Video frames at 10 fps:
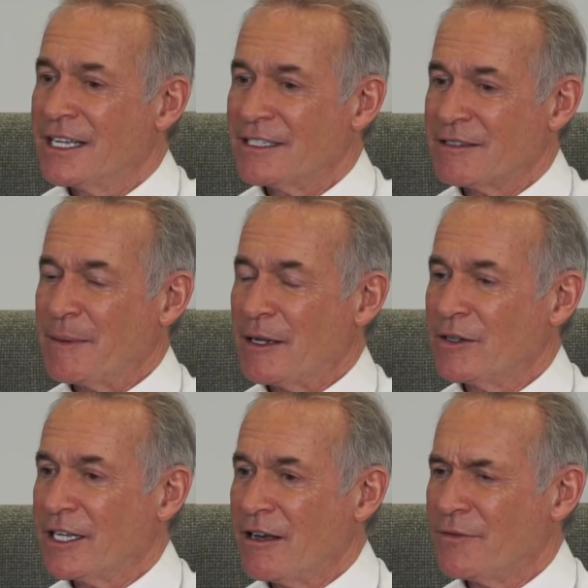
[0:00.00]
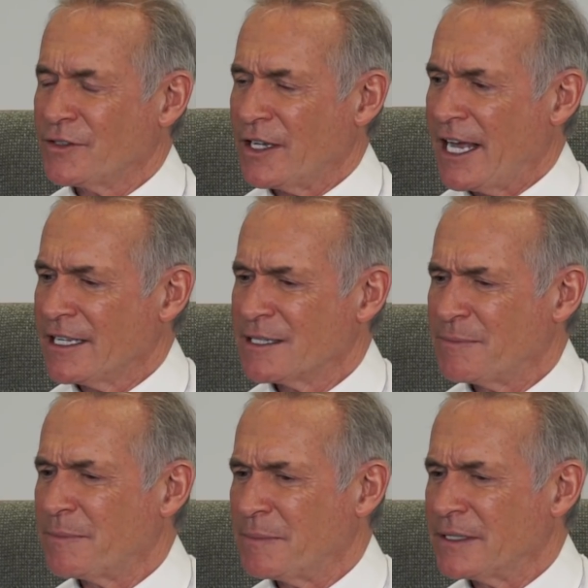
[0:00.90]
So it's about looking after your hands,
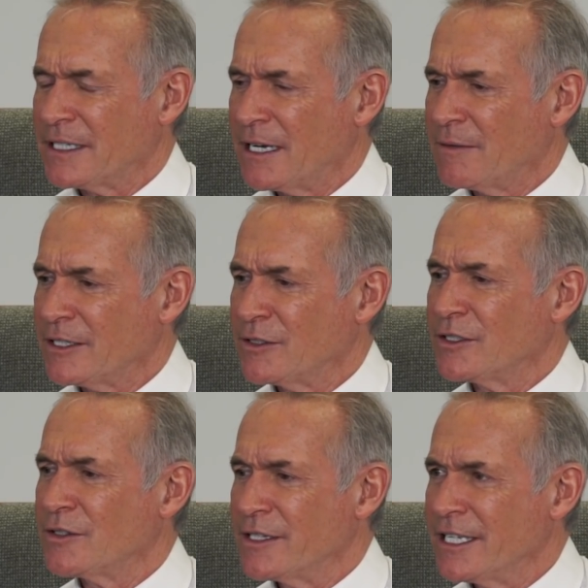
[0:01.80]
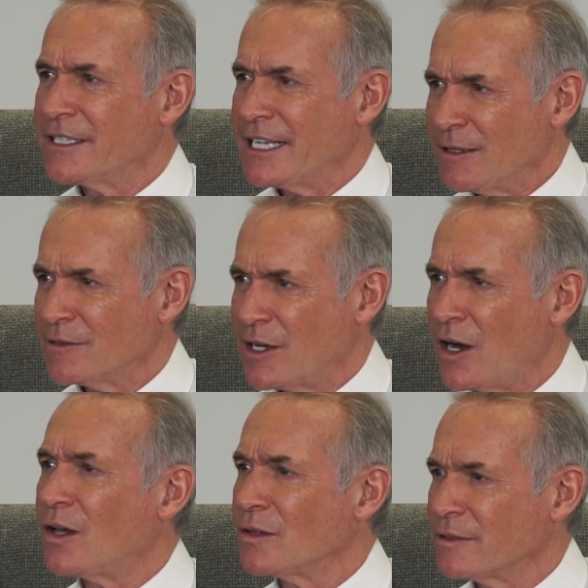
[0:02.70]
but, but you know, you, you need the
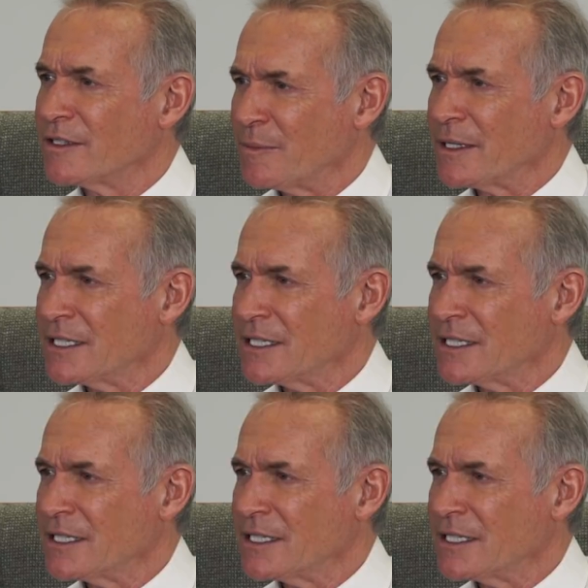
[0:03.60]
alcohol when you've been